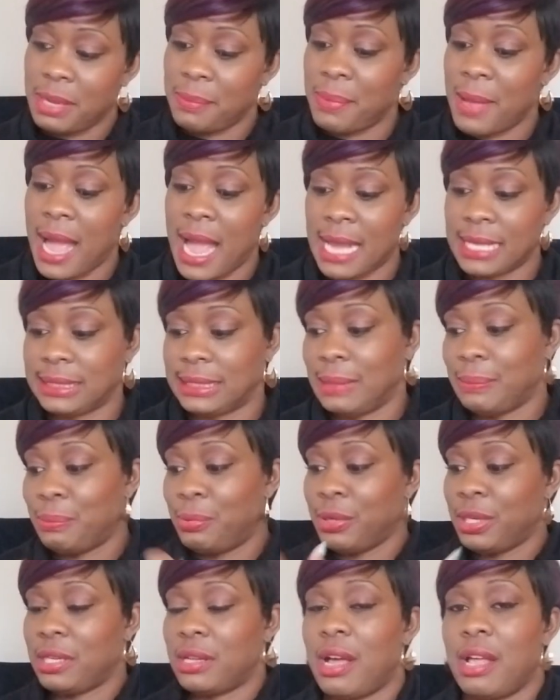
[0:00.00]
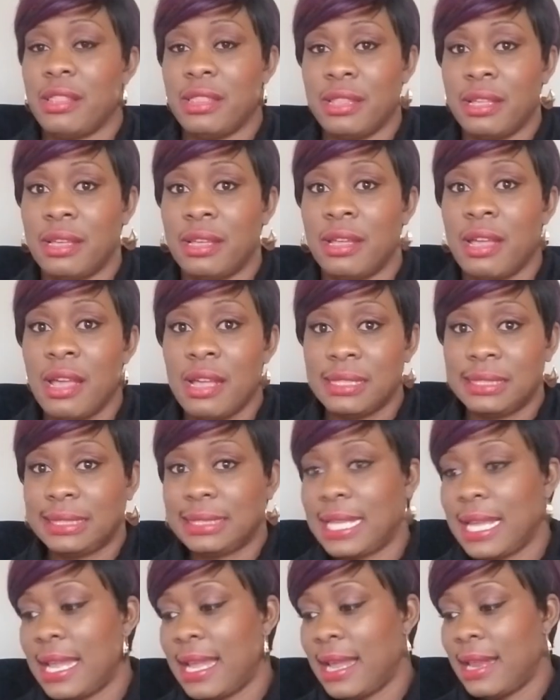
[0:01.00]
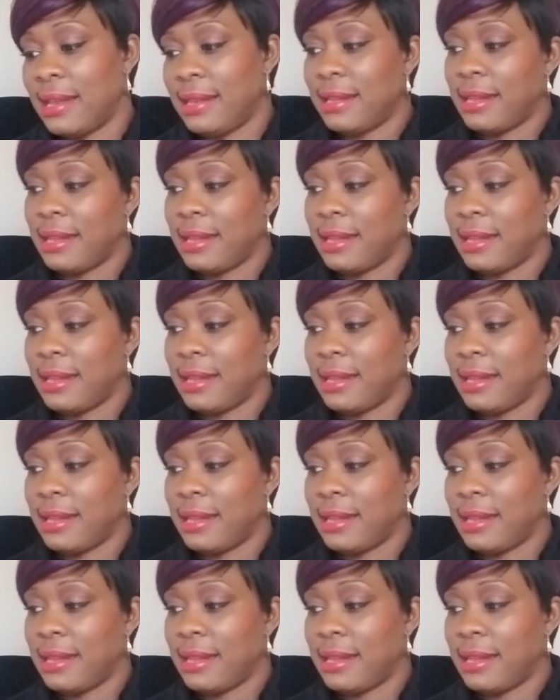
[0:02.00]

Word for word: their bags and put it on the scale,